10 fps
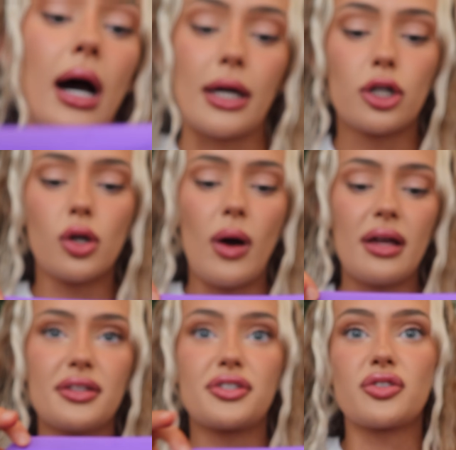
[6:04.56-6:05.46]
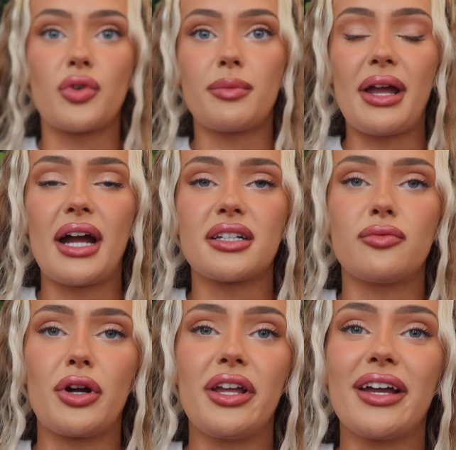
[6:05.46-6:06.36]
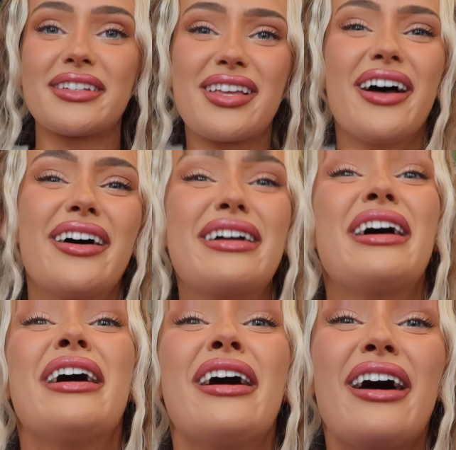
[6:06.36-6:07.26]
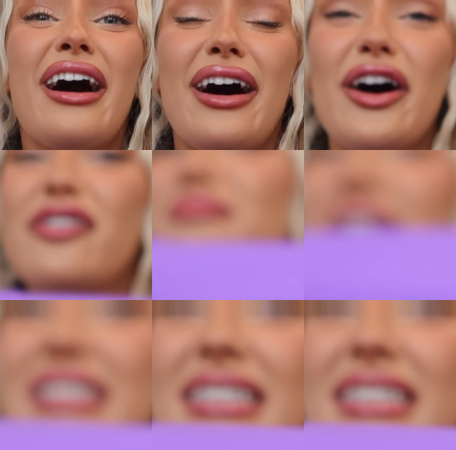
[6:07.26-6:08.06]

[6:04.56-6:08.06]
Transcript: I don't know why, that's just one of my activewear icks. But it